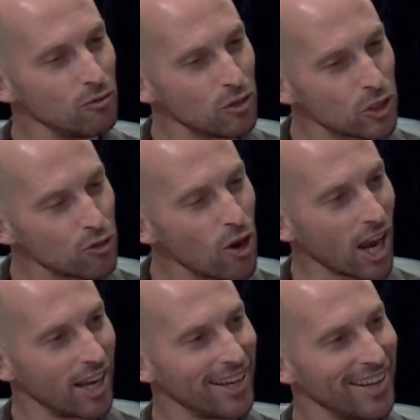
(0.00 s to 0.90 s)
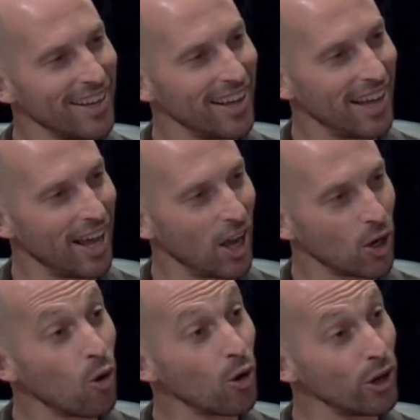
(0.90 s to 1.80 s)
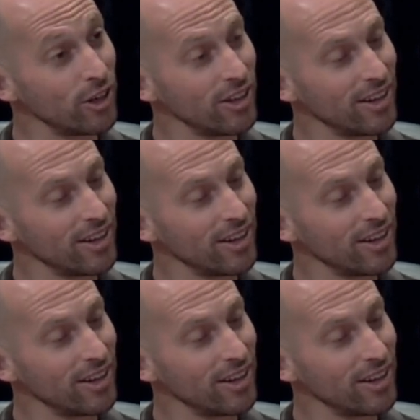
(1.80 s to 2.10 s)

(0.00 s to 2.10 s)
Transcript: struck a chord.